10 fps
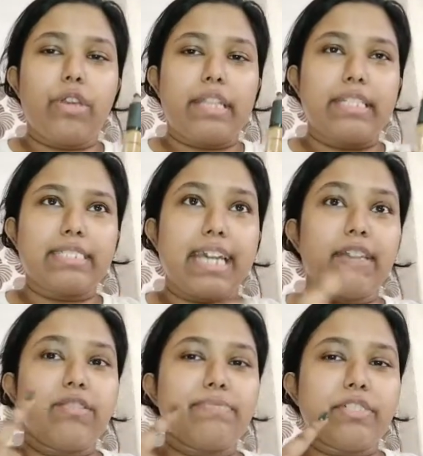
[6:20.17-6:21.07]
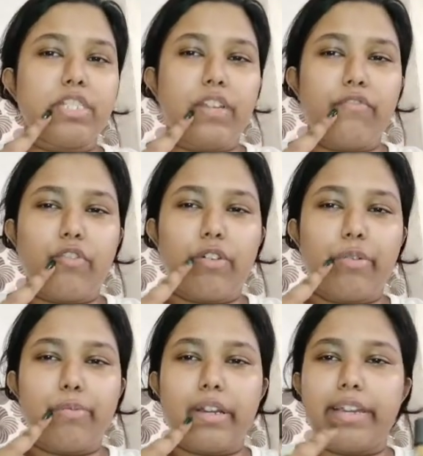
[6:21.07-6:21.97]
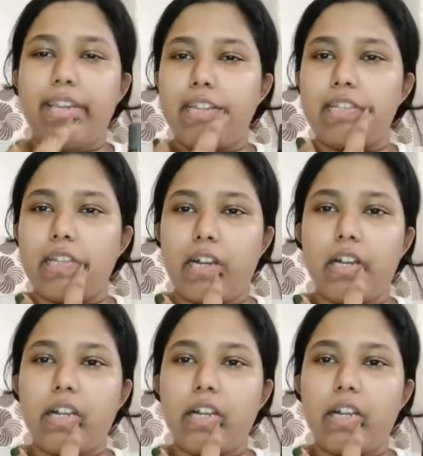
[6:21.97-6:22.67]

This I use especially for my dark